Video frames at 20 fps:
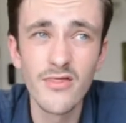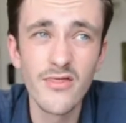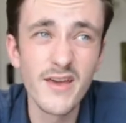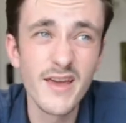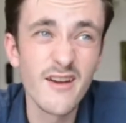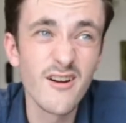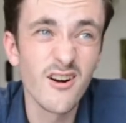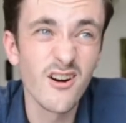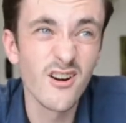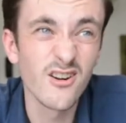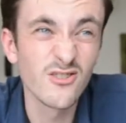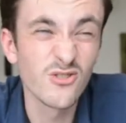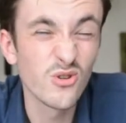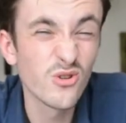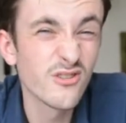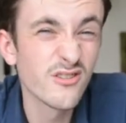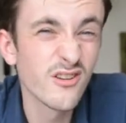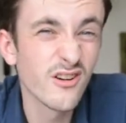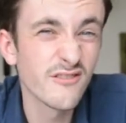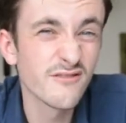They are
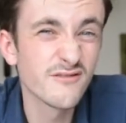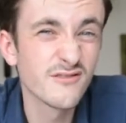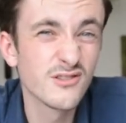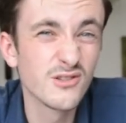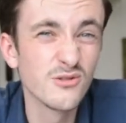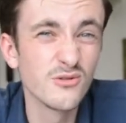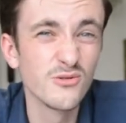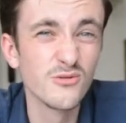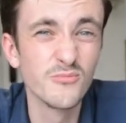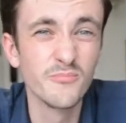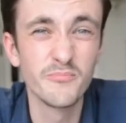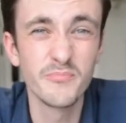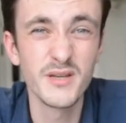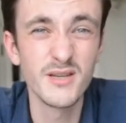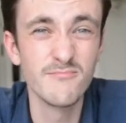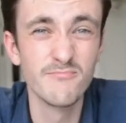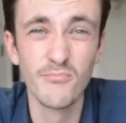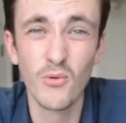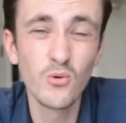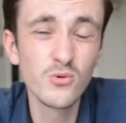good enough to
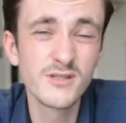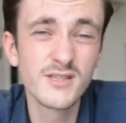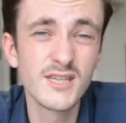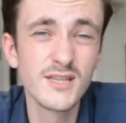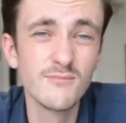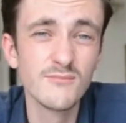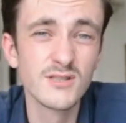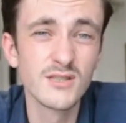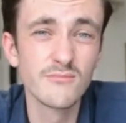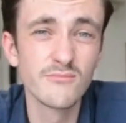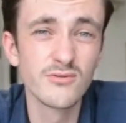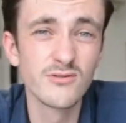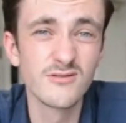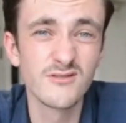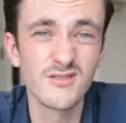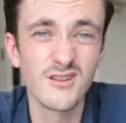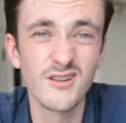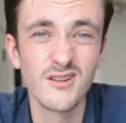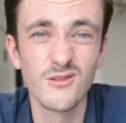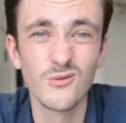beat most teams in
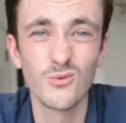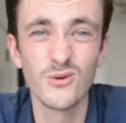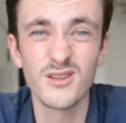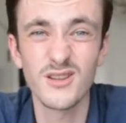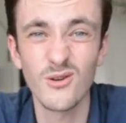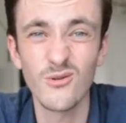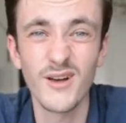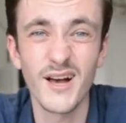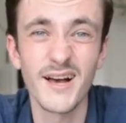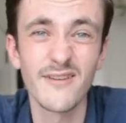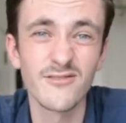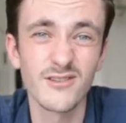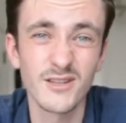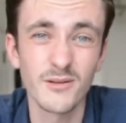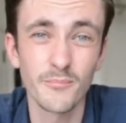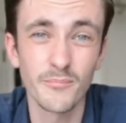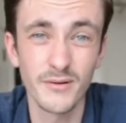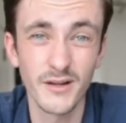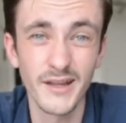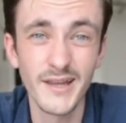Brazil without having
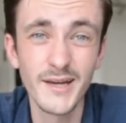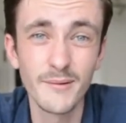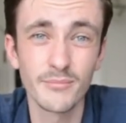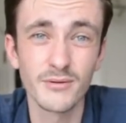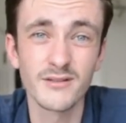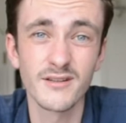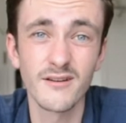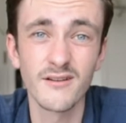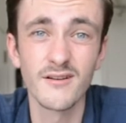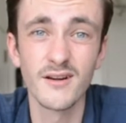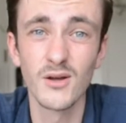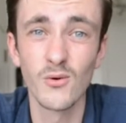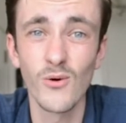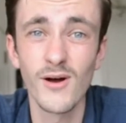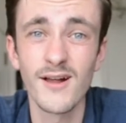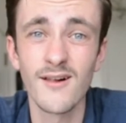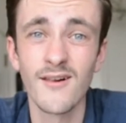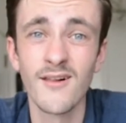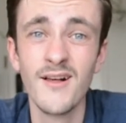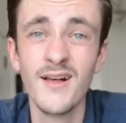to play particularly
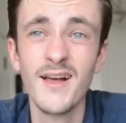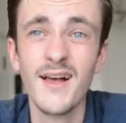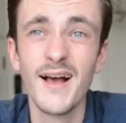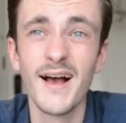well,